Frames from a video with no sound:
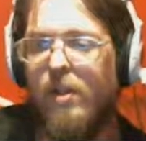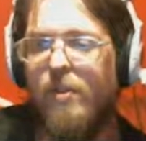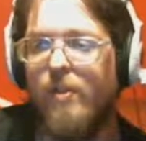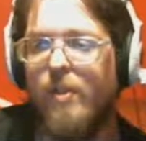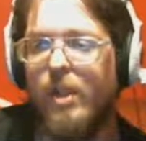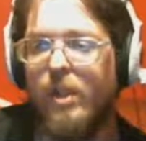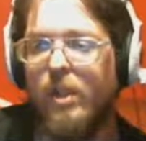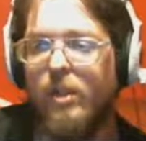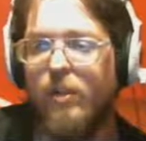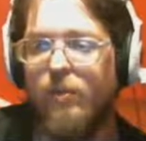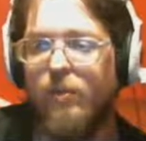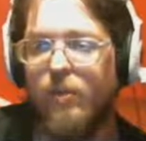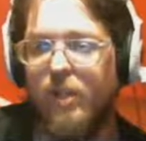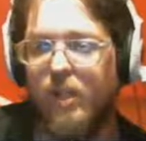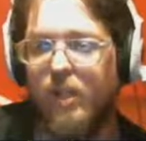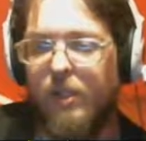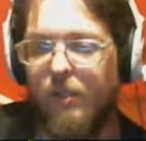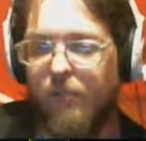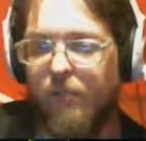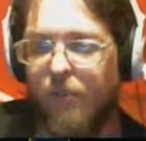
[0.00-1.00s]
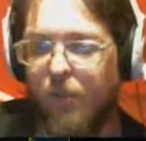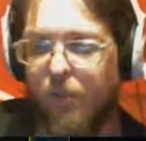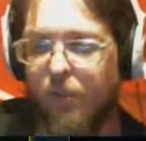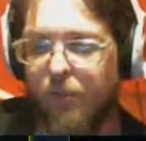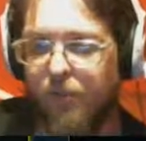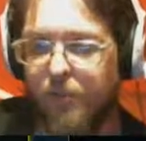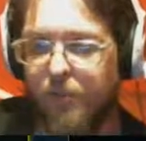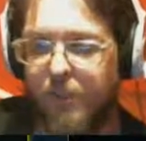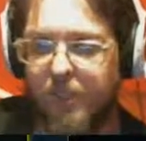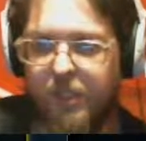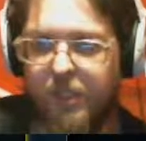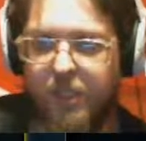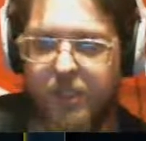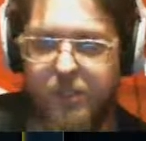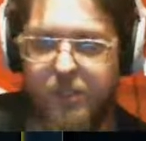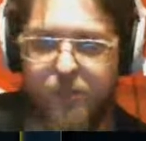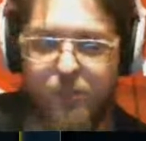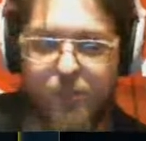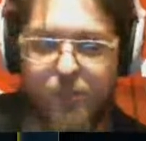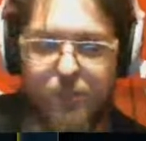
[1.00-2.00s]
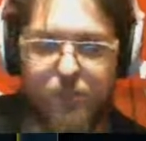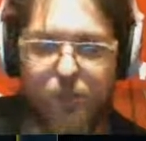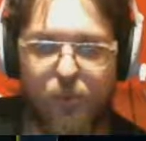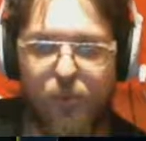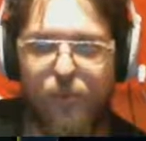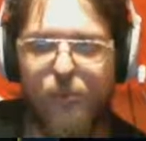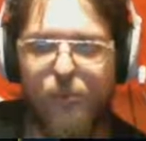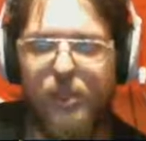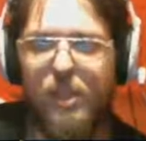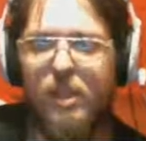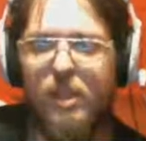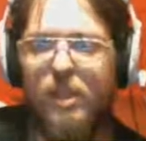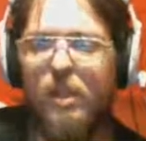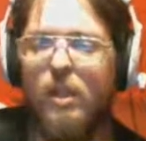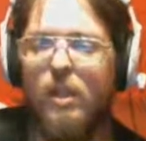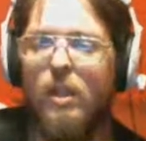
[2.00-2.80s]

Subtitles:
Thank you for getting involved with the Customer Support Week.